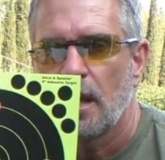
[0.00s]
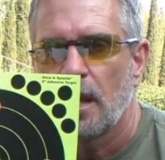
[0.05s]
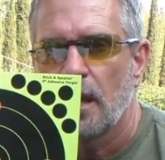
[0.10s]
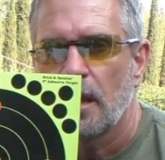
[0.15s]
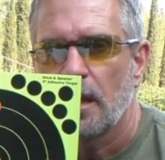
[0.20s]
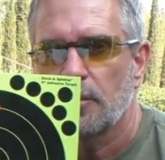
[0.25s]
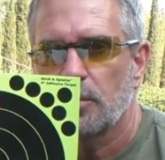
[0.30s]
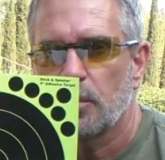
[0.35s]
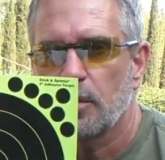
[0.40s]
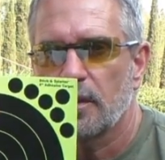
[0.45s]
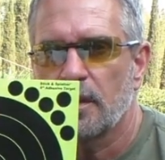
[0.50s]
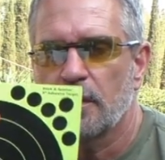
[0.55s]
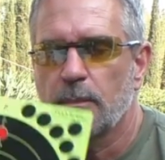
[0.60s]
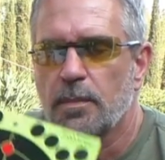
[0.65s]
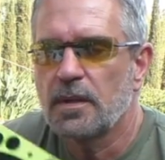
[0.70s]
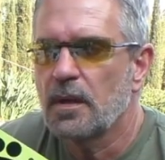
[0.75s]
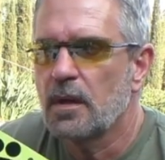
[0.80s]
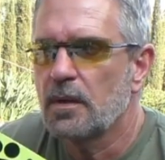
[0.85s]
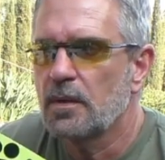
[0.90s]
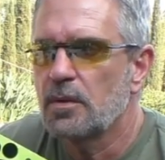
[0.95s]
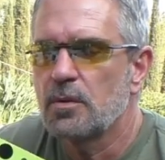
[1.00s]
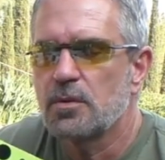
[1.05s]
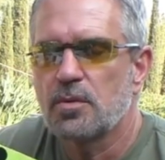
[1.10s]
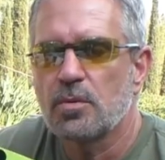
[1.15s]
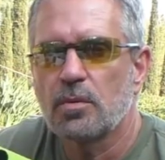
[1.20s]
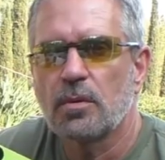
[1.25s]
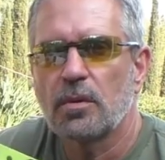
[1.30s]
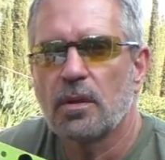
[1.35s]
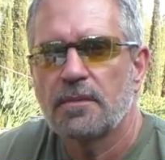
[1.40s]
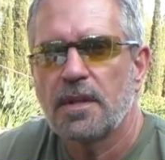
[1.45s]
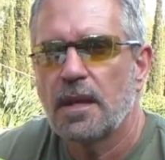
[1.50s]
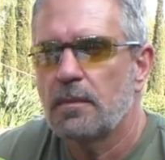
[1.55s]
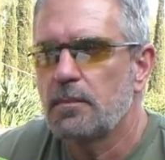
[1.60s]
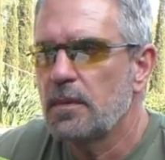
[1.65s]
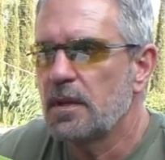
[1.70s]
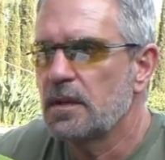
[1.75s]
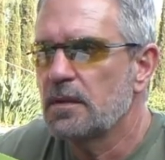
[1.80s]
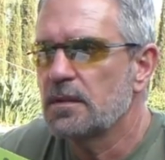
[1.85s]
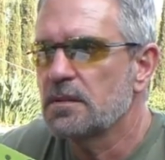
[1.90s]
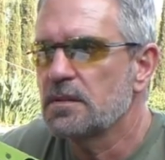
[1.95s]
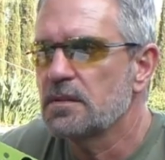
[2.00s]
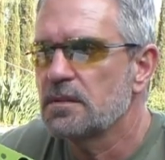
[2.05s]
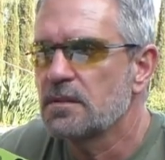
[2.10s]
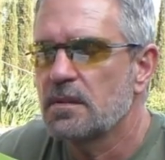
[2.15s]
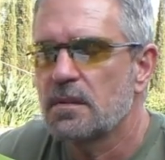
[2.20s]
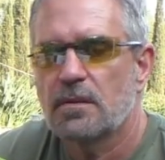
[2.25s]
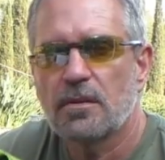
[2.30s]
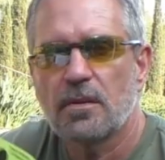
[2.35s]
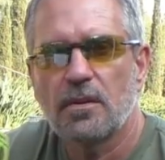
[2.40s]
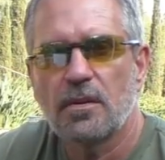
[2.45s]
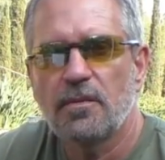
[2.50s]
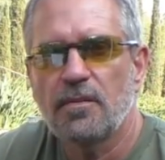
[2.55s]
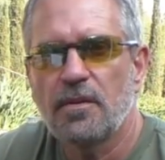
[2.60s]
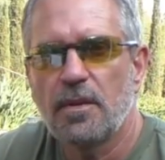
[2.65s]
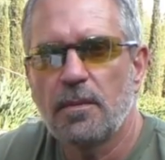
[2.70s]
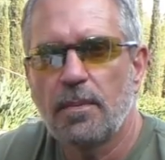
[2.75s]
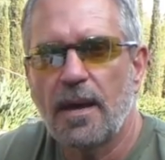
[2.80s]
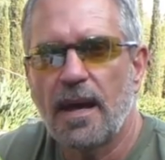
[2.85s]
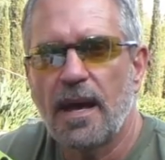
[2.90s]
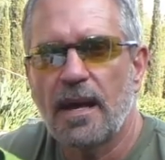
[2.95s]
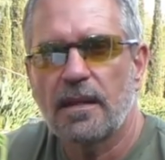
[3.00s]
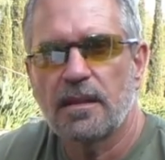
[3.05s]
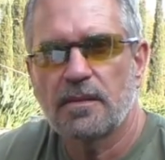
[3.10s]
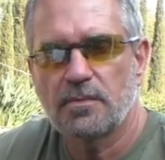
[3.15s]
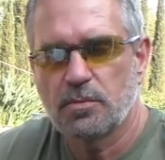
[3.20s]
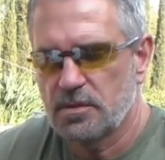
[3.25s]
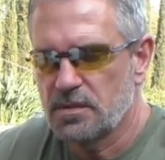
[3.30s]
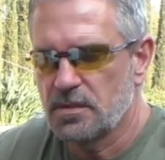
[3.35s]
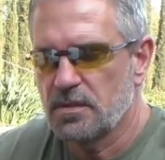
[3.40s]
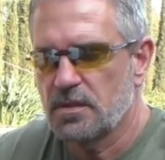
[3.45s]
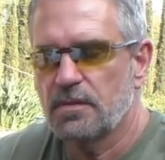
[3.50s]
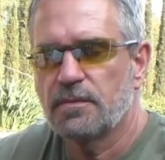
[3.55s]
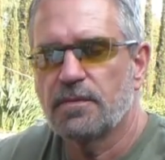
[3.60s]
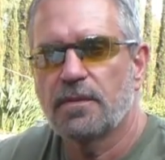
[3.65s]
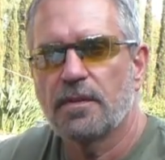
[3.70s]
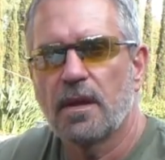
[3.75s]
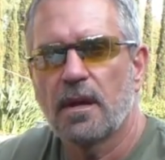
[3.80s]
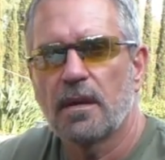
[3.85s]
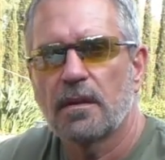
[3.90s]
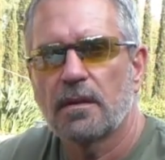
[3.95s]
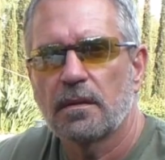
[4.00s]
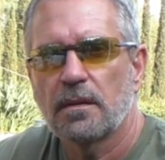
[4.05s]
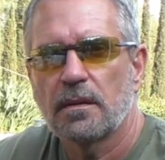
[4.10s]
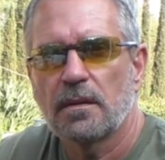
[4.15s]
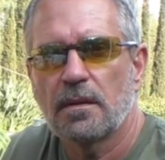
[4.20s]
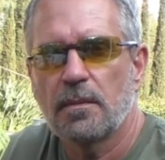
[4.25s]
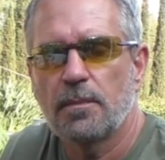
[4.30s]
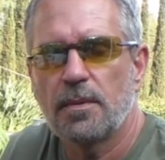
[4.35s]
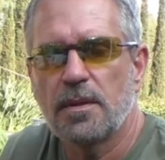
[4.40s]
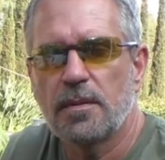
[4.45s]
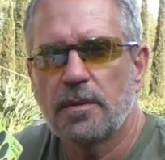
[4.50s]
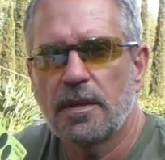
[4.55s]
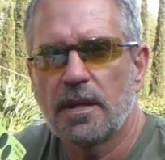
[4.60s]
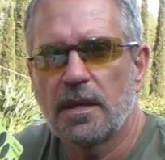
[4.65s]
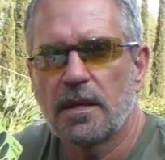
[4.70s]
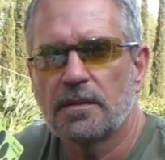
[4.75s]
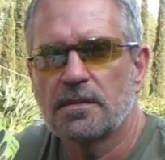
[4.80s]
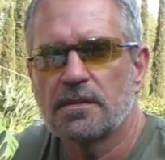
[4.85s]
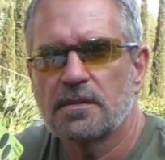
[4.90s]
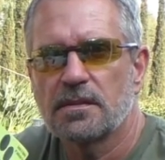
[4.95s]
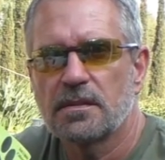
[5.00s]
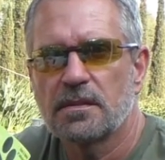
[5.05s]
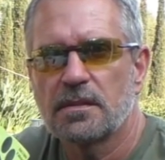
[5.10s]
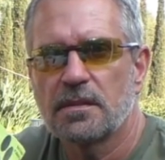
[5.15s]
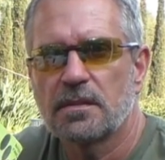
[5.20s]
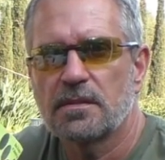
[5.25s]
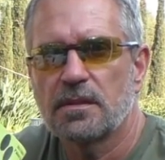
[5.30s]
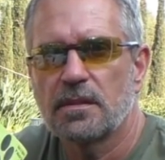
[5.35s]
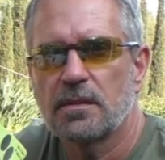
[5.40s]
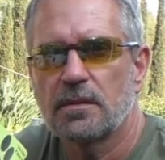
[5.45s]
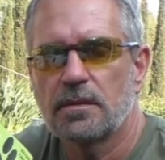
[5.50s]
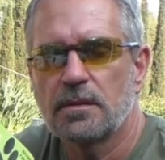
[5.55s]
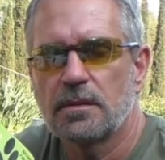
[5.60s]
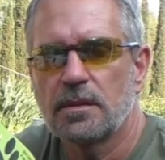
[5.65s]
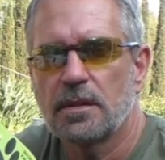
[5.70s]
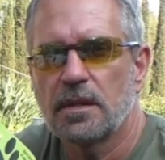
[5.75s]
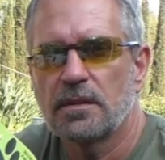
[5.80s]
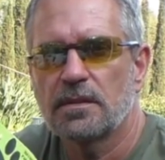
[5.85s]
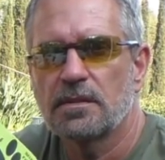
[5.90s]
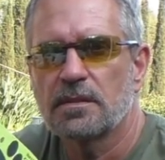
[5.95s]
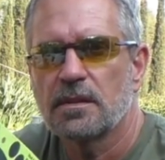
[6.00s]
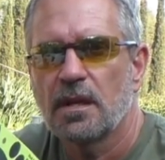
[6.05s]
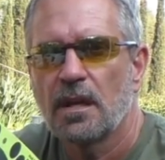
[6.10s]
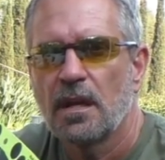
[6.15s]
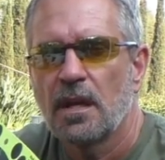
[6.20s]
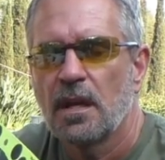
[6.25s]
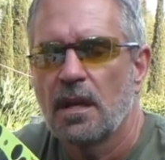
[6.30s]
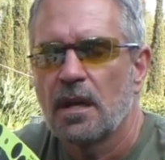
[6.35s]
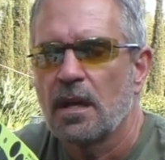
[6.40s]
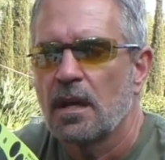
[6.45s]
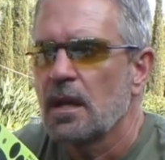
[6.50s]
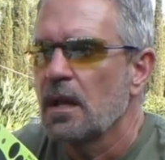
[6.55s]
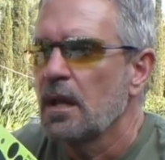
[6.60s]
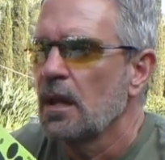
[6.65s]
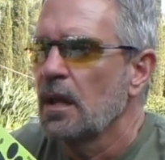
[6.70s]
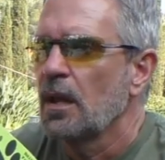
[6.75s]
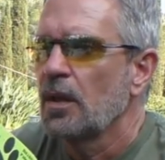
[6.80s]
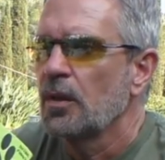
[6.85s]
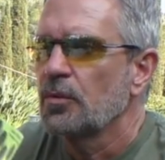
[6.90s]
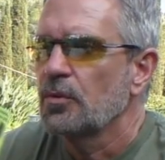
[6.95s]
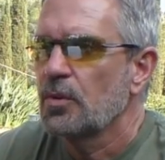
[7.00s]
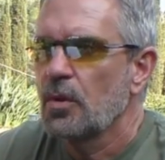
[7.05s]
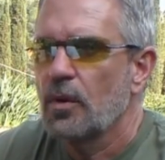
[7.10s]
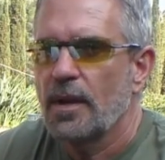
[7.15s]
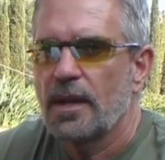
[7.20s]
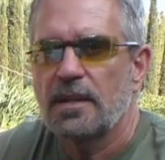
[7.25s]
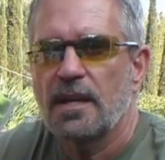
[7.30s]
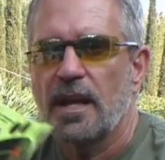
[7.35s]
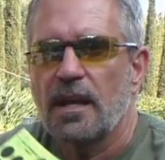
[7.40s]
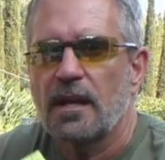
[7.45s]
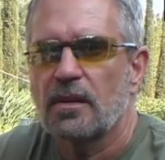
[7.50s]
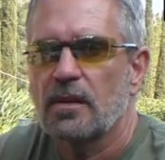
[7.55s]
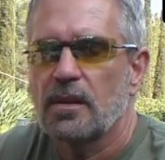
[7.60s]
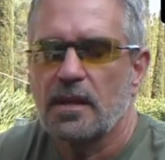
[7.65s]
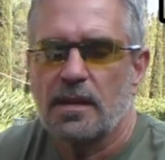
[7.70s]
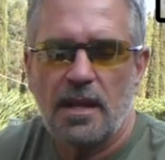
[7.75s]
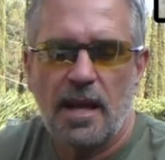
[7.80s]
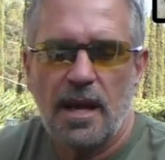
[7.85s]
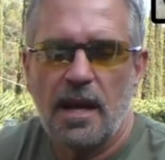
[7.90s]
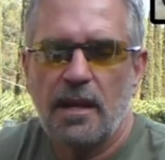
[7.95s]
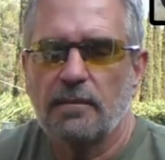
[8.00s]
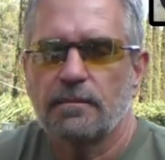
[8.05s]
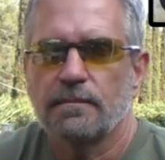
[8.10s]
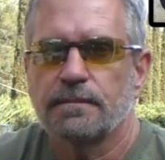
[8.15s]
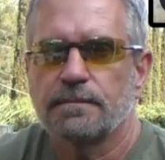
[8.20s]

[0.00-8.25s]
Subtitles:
Because we're going to be our usual 10 meters, 30 feet back. That's what's good for the BB guns, CO2 guns. Let's go ahead and take a look at that.